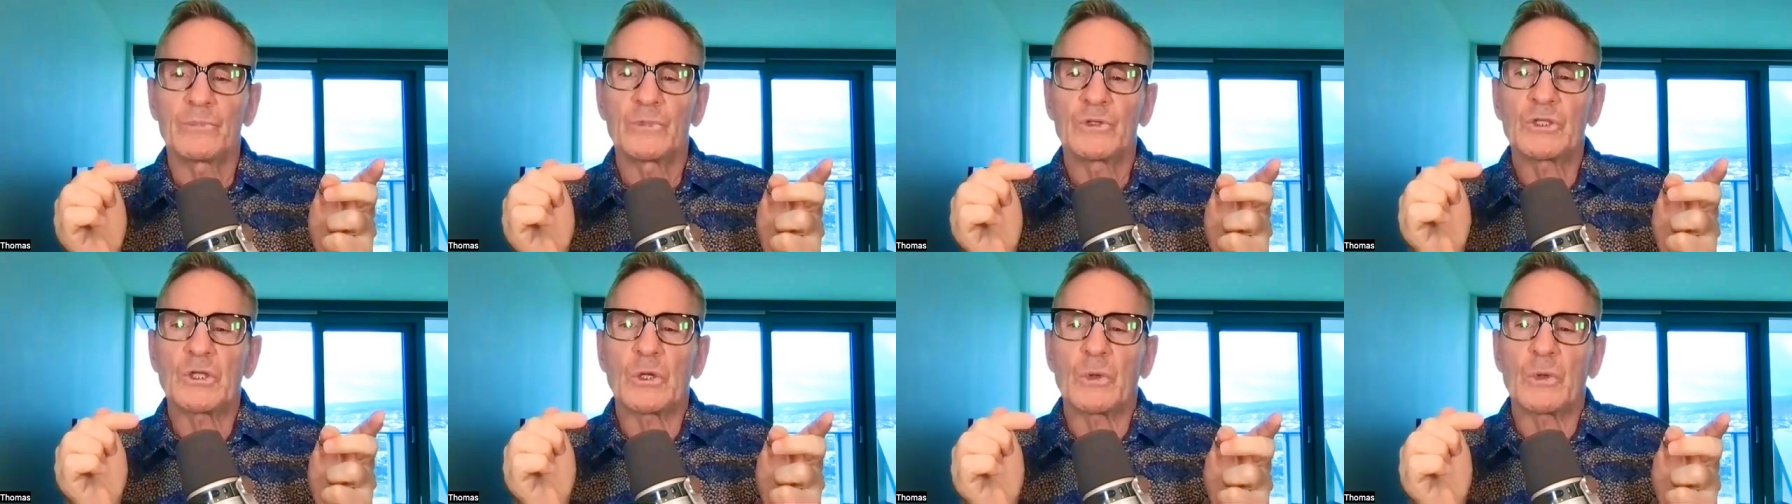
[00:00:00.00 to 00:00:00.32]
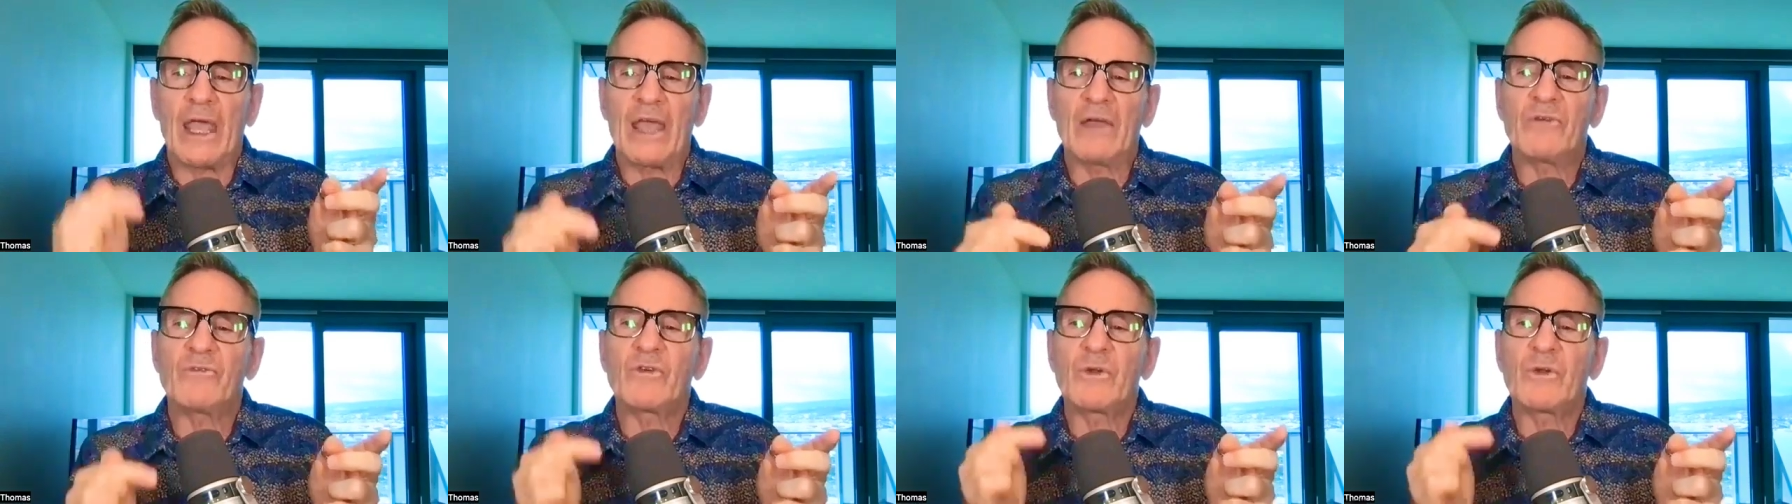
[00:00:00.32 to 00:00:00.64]
So
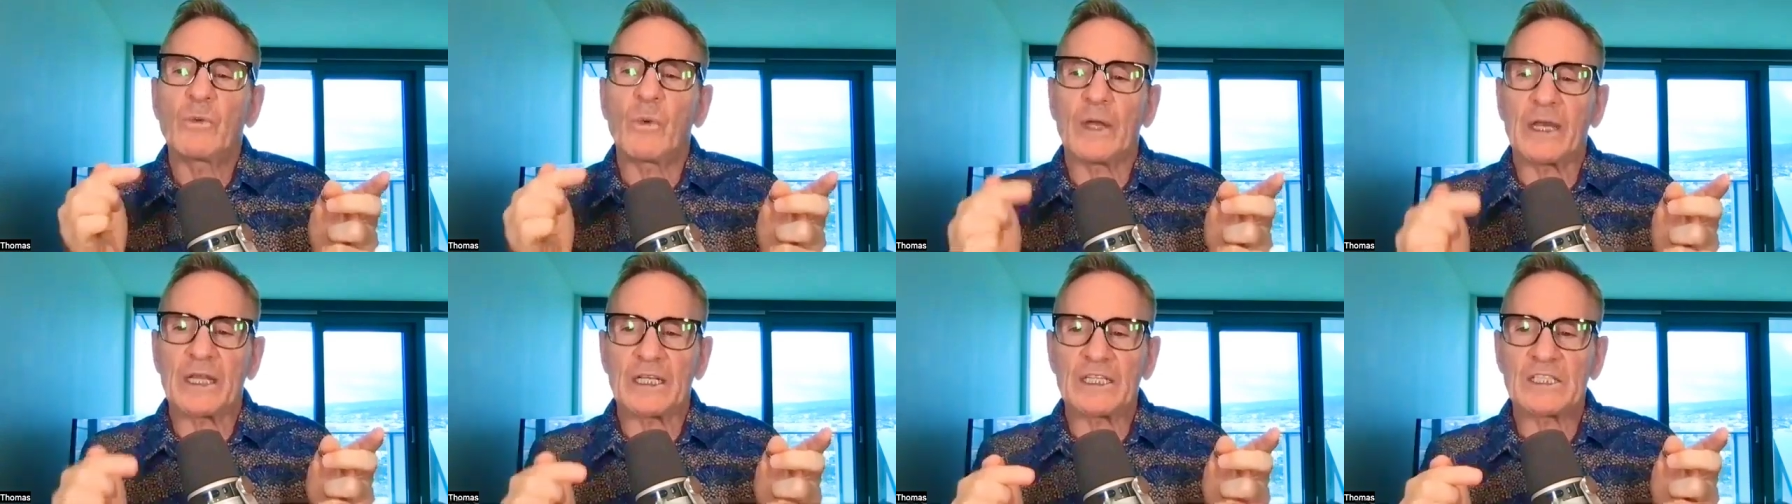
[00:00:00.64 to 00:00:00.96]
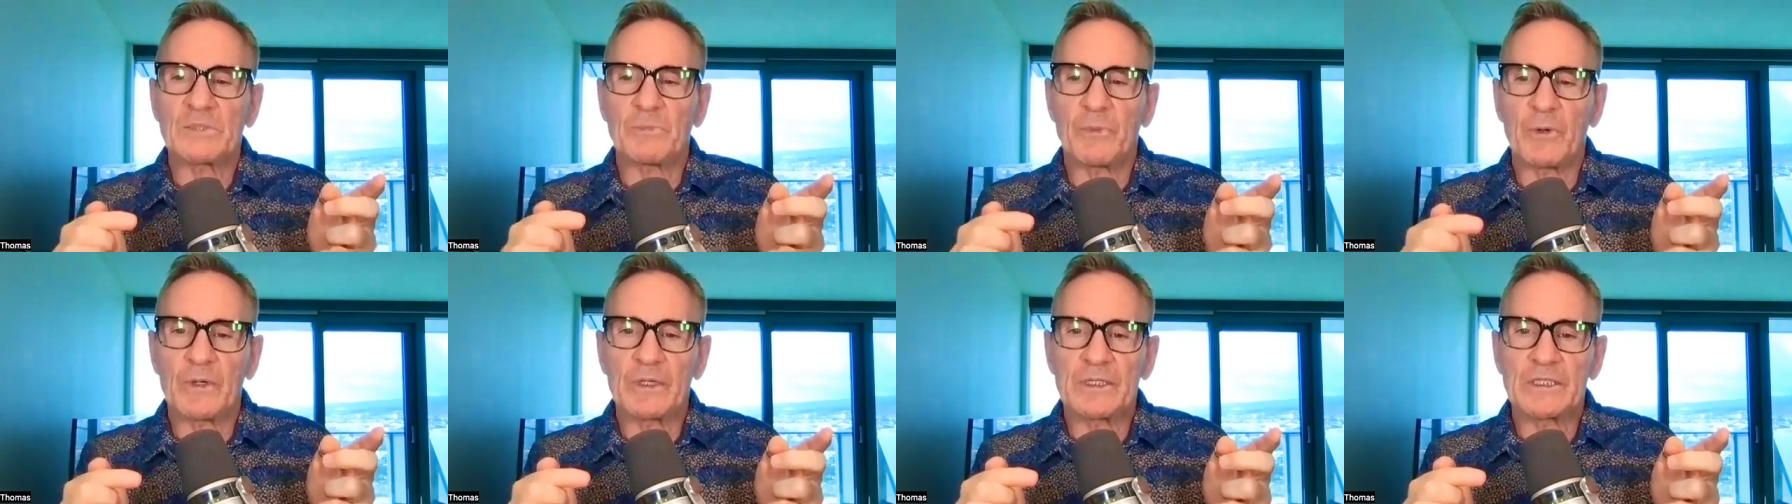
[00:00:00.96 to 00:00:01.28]
everyone
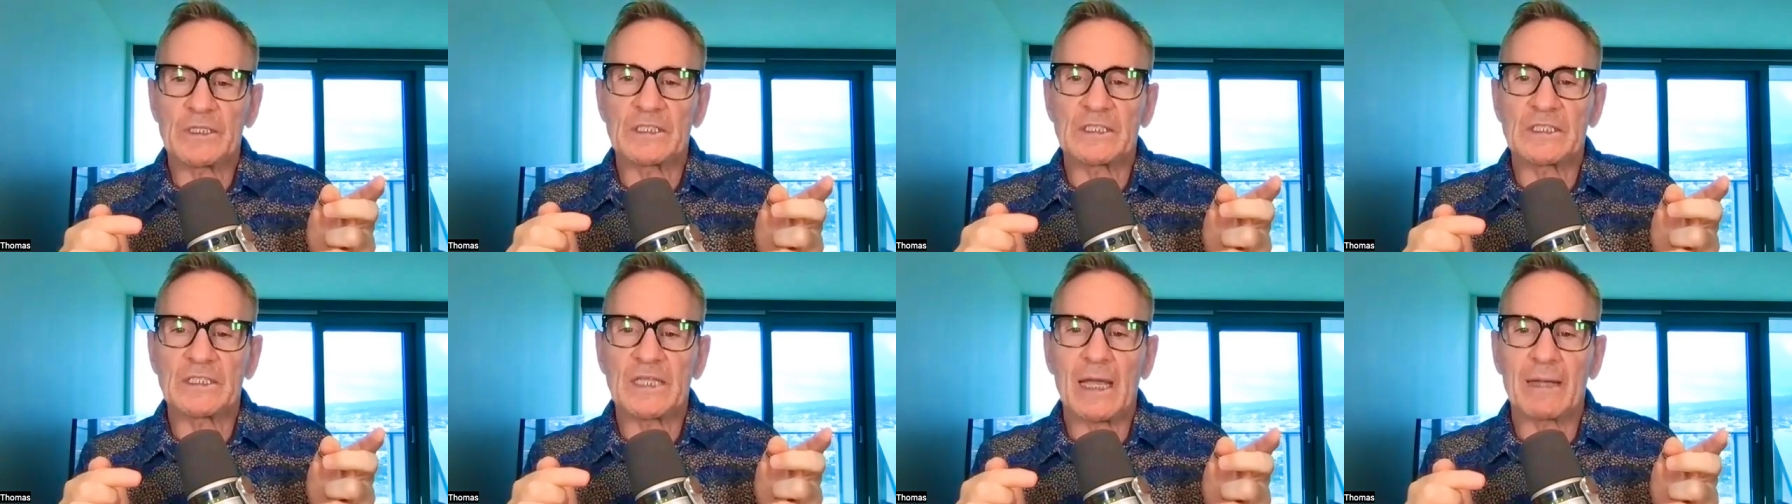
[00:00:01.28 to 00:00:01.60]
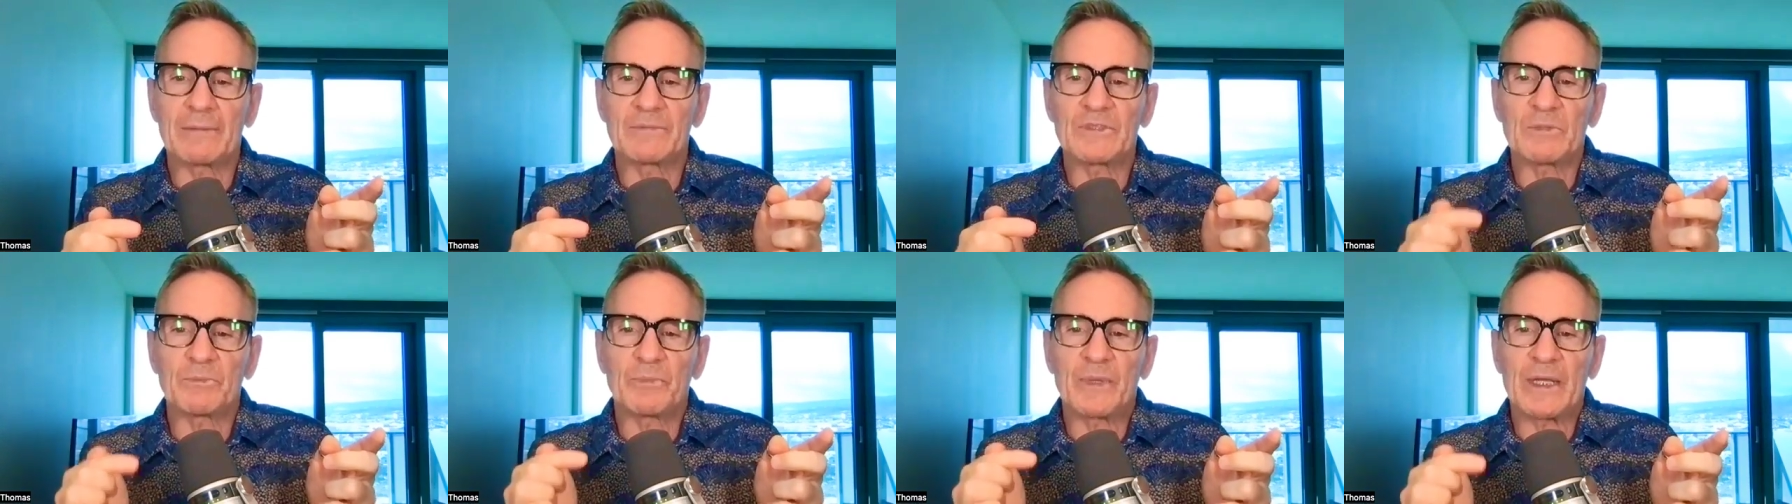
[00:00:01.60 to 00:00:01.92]
experiences
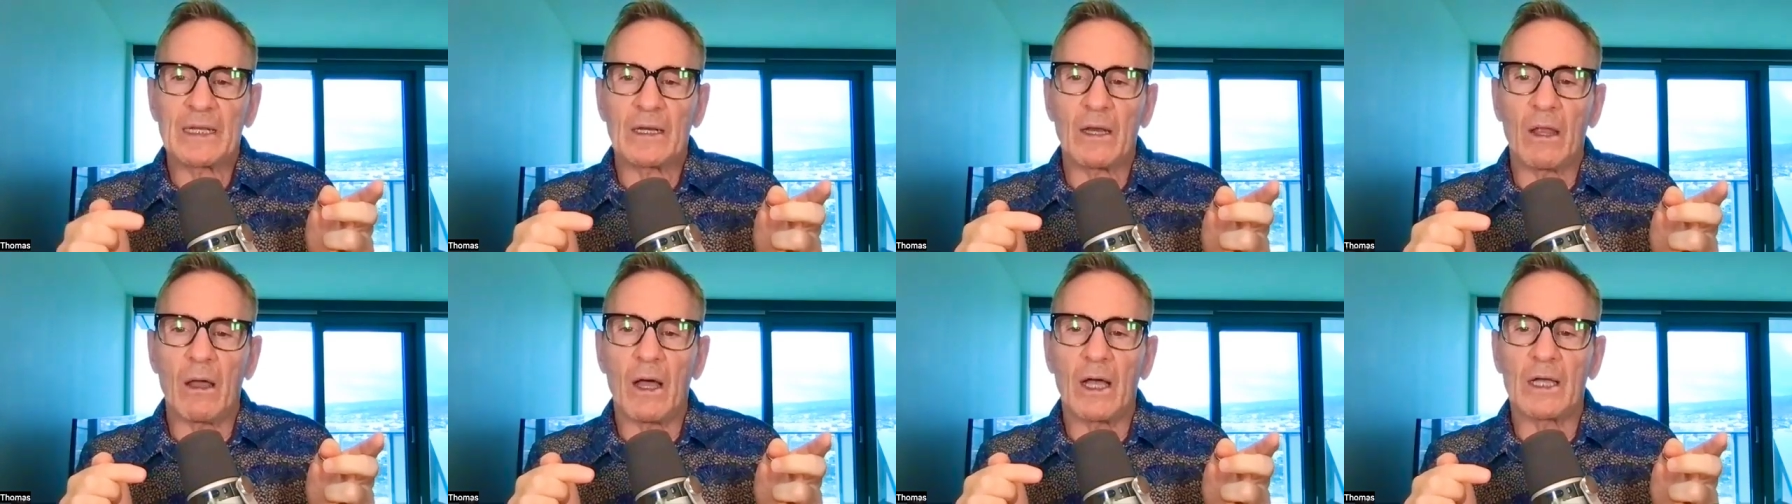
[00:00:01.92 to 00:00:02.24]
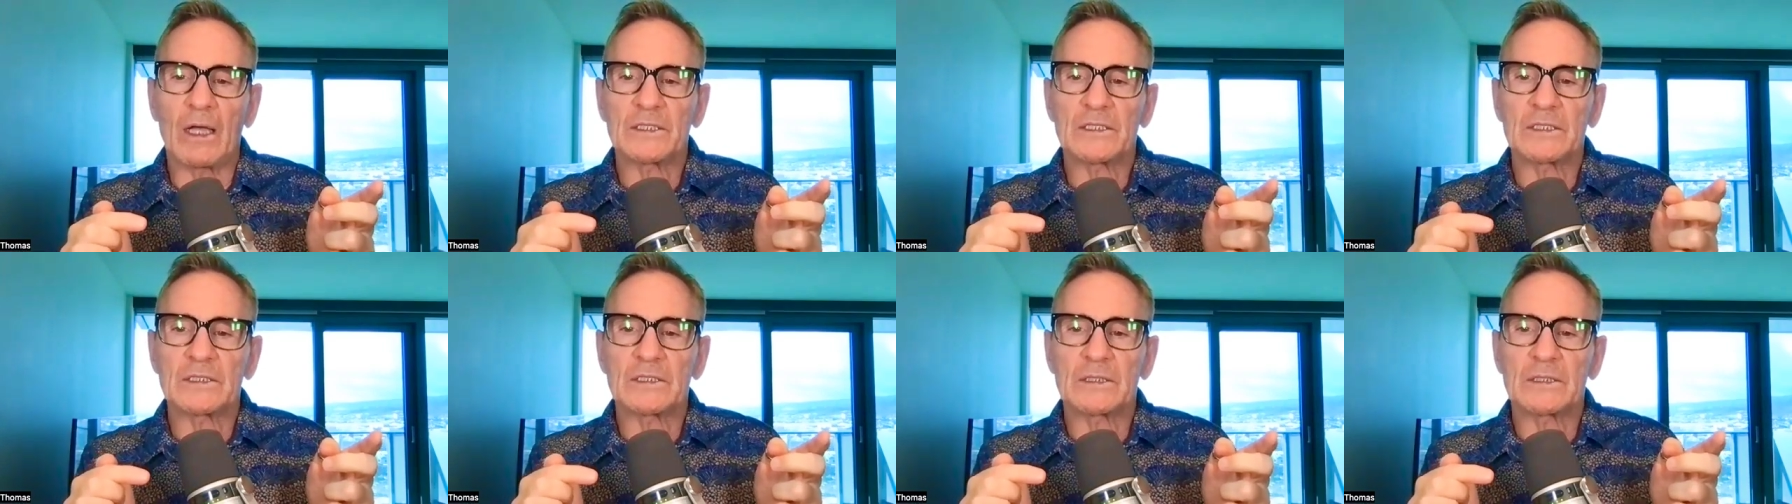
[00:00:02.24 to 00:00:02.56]
times of being
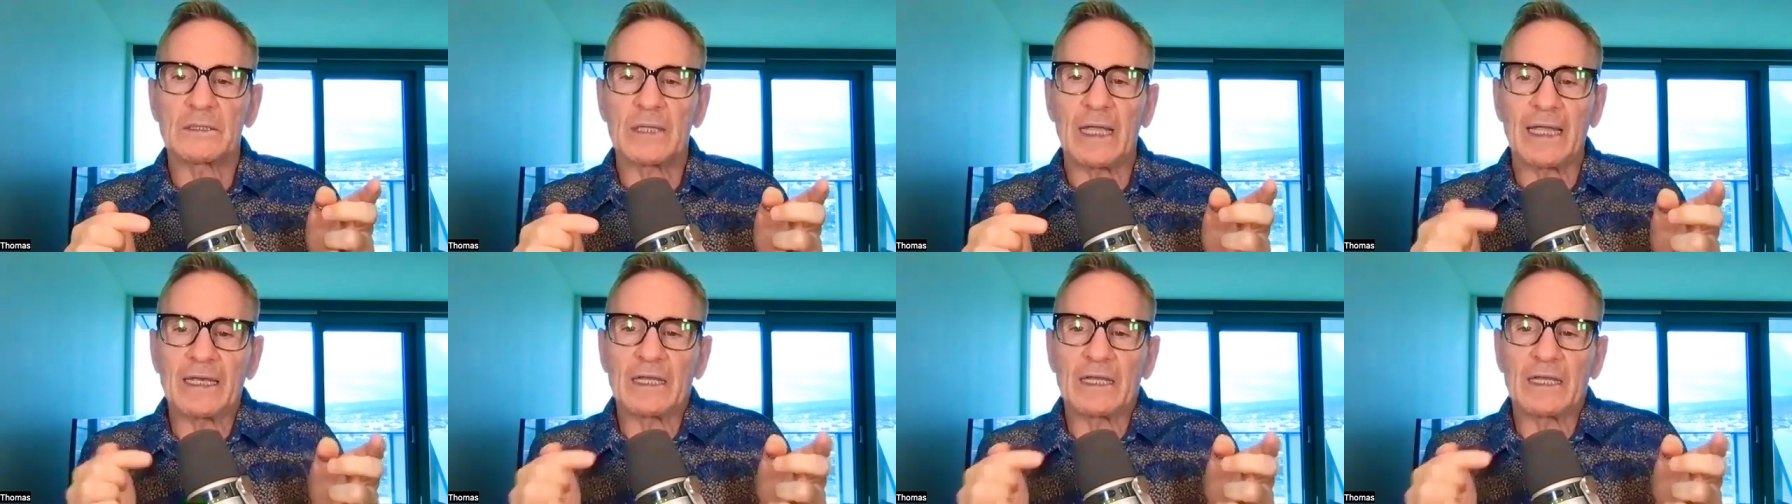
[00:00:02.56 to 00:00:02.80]
lost